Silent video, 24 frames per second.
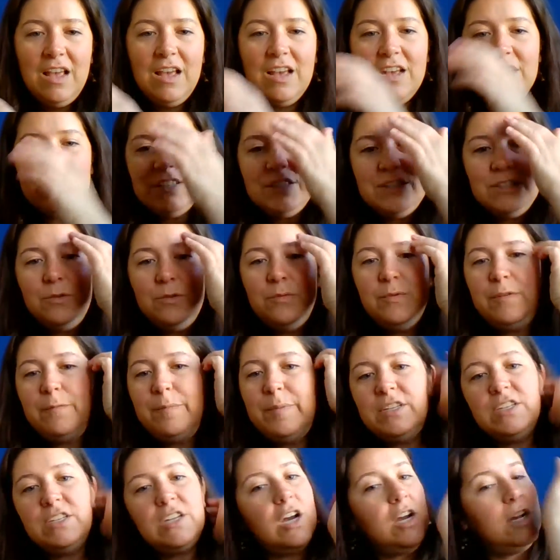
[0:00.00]
So we've
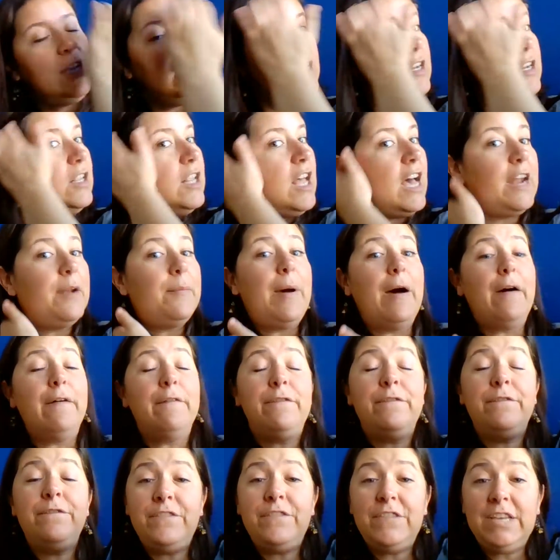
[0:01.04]
been talking a lot about
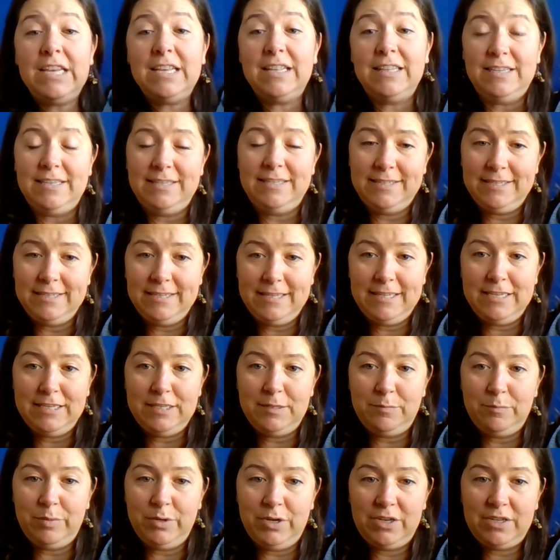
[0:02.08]
feelings in these
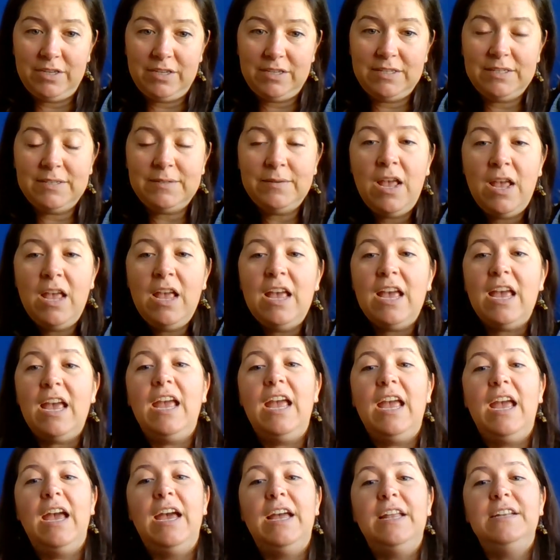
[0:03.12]
books,
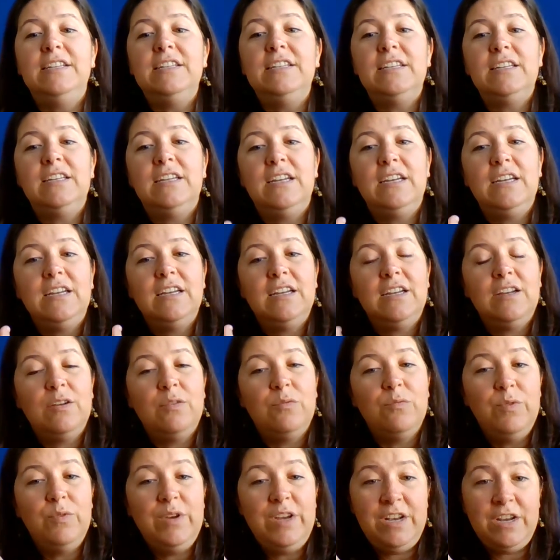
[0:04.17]
and
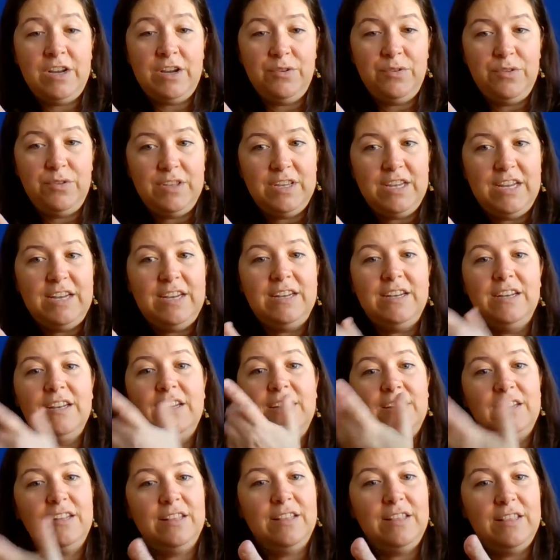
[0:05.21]
we know that
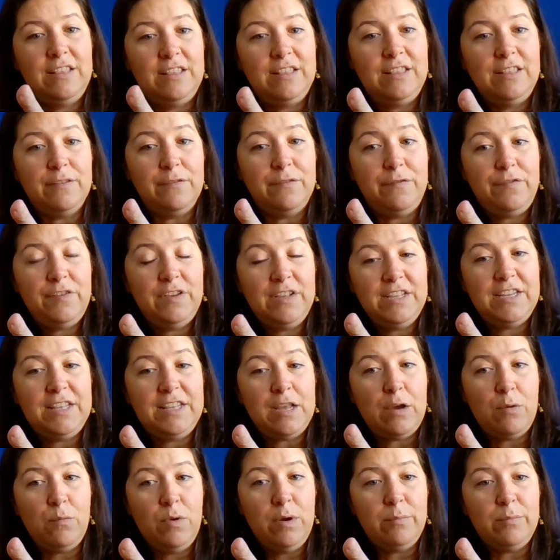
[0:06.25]
the feeling
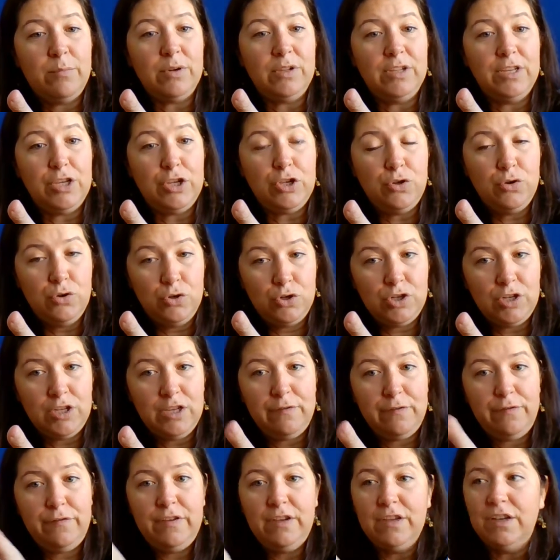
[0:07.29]
that Wemberly usually
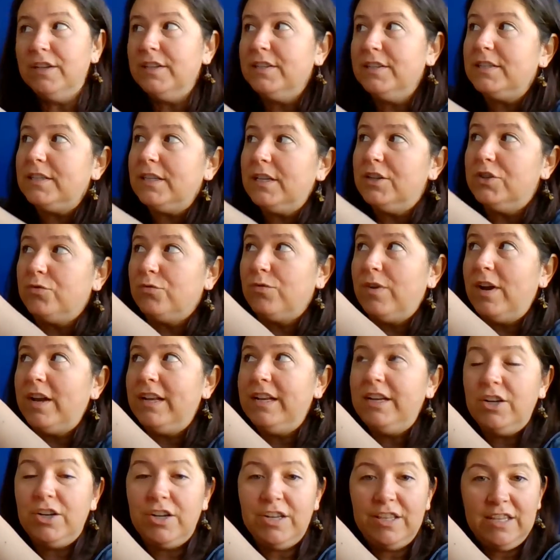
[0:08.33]
feels is right
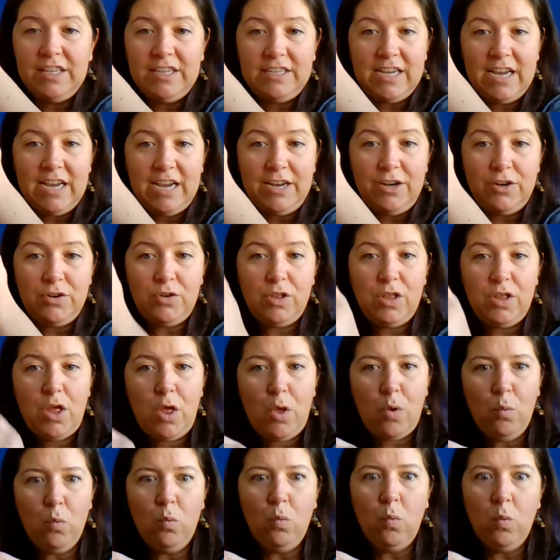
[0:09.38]
here in the title,
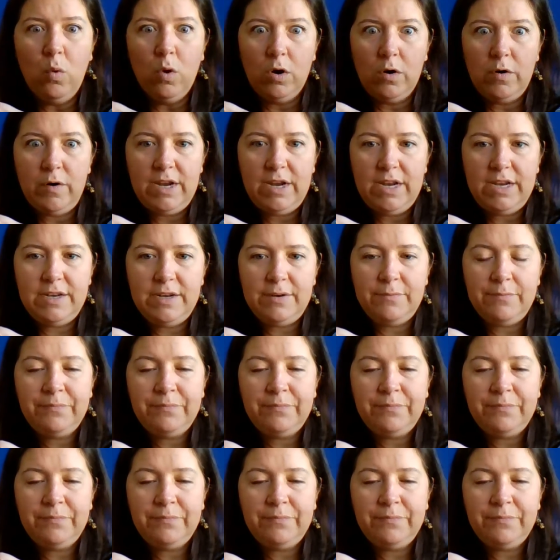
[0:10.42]
worried.